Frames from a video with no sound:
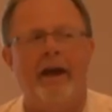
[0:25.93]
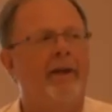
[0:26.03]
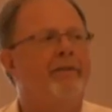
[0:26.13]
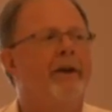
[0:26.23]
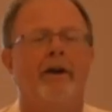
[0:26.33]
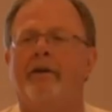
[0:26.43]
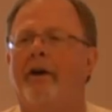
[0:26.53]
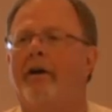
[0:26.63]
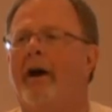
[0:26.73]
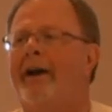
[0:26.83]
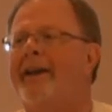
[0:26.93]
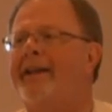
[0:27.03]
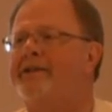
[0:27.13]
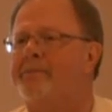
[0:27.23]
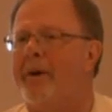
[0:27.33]
and they're
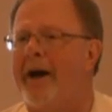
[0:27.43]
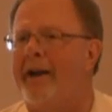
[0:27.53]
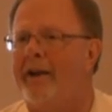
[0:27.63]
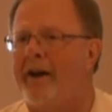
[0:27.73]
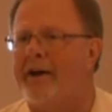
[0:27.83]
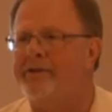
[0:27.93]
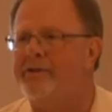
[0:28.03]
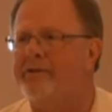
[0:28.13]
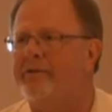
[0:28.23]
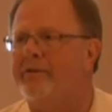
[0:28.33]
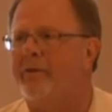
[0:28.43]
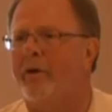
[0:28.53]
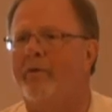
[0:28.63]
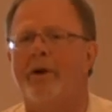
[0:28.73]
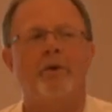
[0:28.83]
against bylaws,
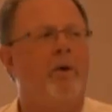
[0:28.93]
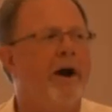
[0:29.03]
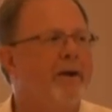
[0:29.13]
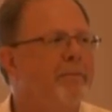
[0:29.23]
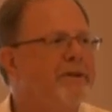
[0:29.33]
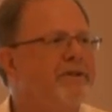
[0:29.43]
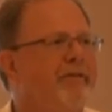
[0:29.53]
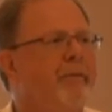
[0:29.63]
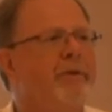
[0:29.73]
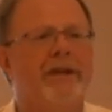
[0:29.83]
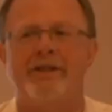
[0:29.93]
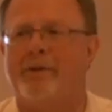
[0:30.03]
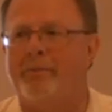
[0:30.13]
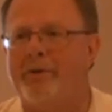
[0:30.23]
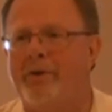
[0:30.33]
or requirements of a
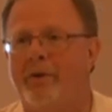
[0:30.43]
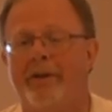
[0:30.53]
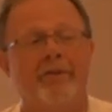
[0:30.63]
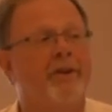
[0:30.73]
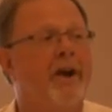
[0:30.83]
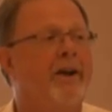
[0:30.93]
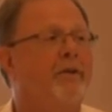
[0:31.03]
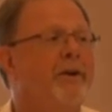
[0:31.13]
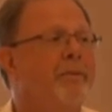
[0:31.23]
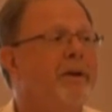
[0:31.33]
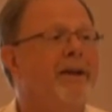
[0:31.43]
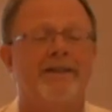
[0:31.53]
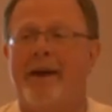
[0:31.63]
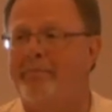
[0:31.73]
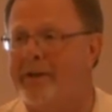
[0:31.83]
municipal unit, they're not going to be
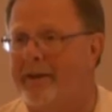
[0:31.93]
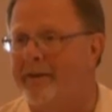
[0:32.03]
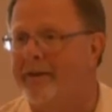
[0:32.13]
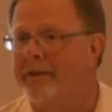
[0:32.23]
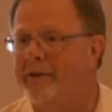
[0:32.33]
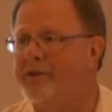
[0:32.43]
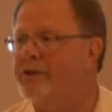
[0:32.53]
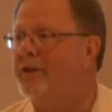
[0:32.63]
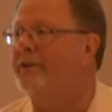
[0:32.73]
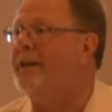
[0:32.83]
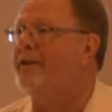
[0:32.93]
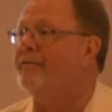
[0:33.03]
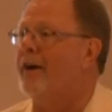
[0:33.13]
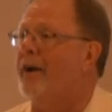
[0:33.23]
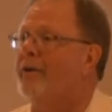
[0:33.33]
accepted. You still need to
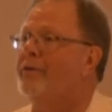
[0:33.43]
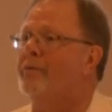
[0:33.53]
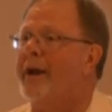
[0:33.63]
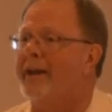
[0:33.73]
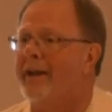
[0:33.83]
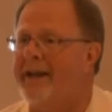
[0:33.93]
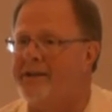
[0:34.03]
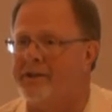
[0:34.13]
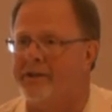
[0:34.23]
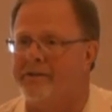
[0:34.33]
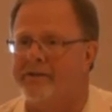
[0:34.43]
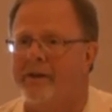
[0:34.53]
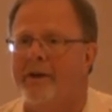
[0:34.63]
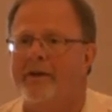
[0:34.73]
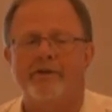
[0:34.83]
follow the regulations.
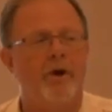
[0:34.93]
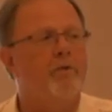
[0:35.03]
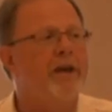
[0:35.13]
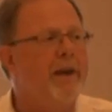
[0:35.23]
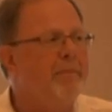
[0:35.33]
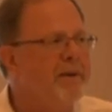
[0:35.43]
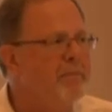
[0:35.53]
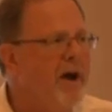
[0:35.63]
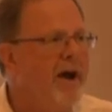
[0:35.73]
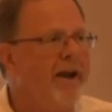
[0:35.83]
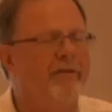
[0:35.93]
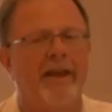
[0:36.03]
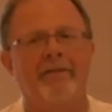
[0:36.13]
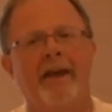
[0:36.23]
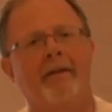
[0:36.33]
So keep in mind
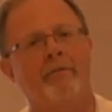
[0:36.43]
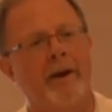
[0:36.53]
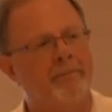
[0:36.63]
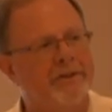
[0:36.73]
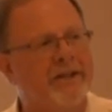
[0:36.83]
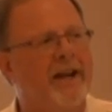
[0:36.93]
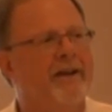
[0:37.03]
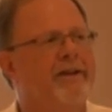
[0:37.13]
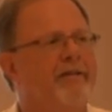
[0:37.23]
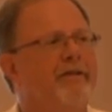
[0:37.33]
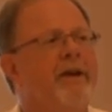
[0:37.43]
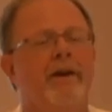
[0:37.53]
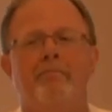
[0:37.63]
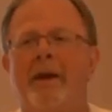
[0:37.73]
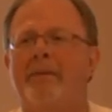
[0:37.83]
that that representative
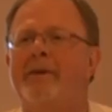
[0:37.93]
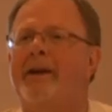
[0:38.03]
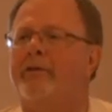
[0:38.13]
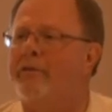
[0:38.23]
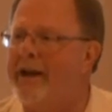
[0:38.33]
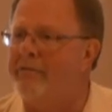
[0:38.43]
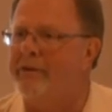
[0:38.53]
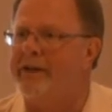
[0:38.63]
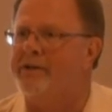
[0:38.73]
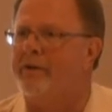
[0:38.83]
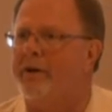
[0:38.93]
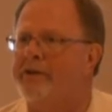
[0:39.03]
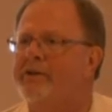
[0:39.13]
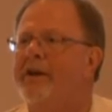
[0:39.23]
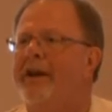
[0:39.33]
may be a great
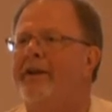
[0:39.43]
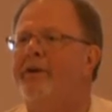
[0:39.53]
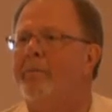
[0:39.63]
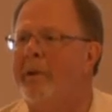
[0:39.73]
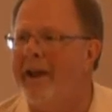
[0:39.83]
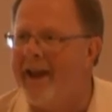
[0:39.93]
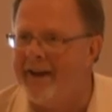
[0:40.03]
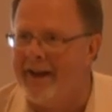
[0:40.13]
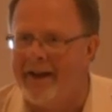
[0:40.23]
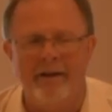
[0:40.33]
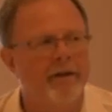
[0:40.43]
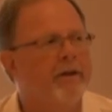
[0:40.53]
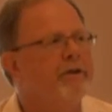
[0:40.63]
resource in your planning